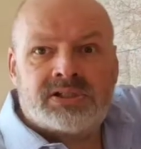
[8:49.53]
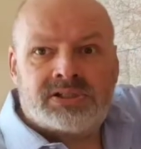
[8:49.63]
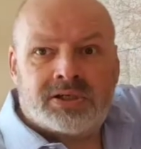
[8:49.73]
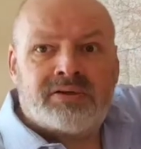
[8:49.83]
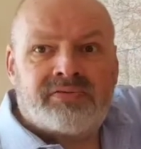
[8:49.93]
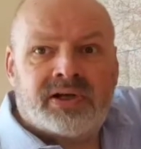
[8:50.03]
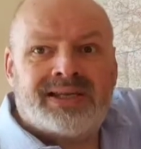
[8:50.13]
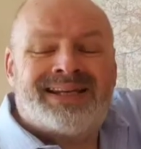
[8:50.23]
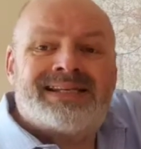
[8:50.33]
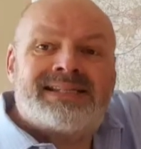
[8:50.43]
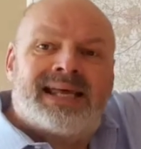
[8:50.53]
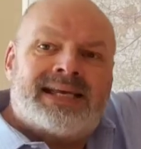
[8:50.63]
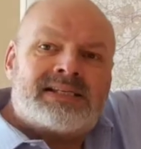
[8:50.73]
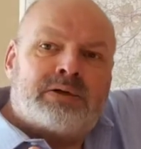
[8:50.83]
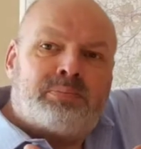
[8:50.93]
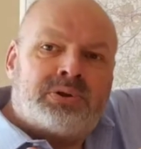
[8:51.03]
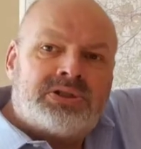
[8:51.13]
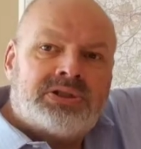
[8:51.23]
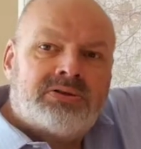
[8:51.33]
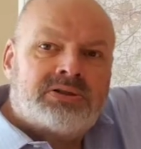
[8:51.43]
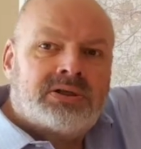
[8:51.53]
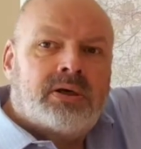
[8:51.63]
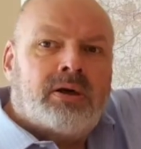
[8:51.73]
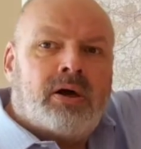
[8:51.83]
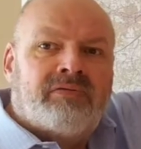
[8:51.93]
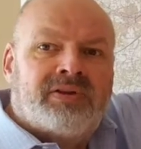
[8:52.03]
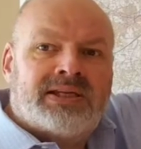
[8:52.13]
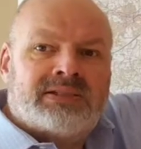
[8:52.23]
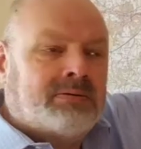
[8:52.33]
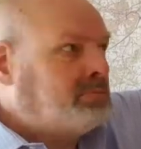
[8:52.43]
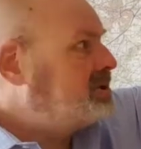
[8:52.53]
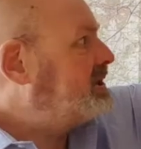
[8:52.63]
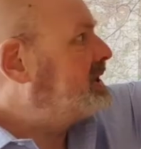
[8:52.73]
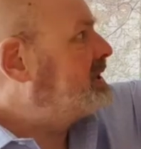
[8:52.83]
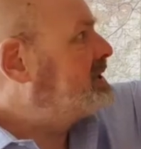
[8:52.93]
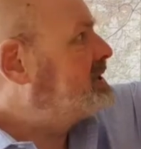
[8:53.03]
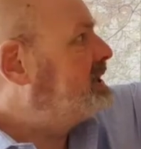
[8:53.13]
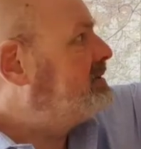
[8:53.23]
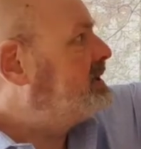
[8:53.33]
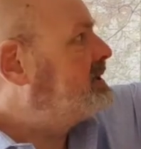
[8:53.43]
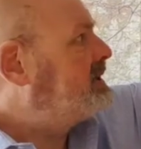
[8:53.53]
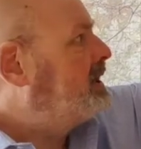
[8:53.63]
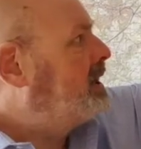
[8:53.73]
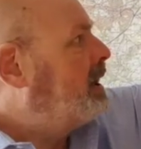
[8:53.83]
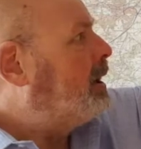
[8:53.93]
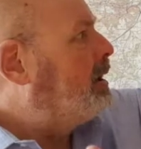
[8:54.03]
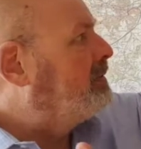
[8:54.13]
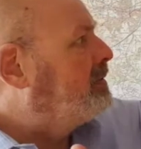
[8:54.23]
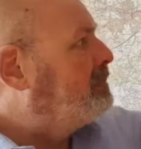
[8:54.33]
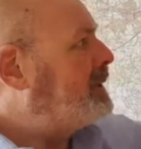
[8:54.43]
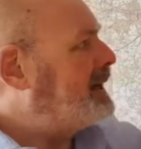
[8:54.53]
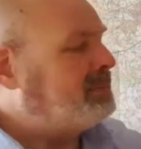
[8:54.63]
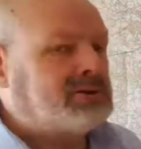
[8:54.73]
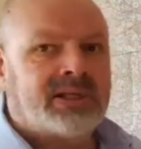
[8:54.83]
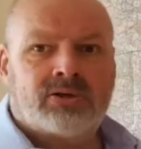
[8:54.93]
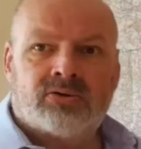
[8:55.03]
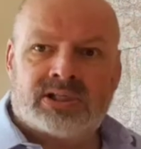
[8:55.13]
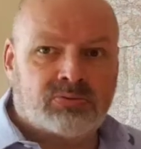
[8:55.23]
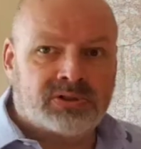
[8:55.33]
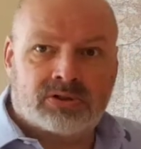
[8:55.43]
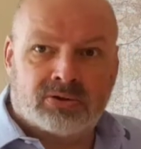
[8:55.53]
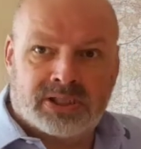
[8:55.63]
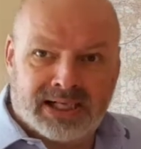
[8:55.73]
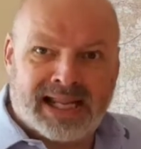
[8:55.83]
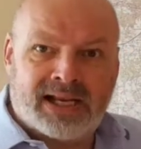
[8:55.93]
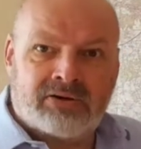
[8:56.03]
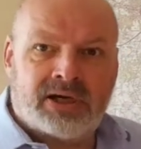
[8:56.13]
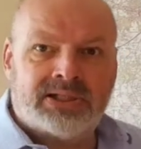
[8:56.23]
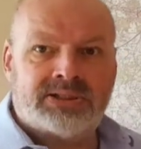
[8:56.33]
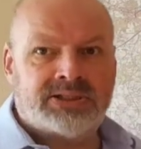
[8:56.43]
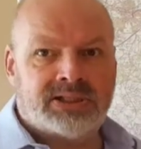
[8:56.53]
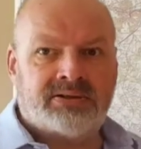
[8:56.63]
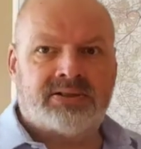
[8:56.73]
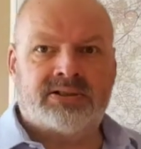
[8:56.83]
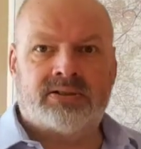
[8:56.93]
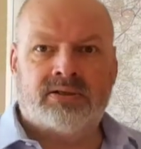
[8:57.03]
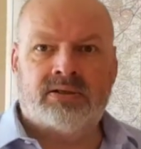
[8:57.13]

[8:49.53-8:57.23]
Survey, because that's the producer of this particular series of maps. This one's called the Land Ranger series.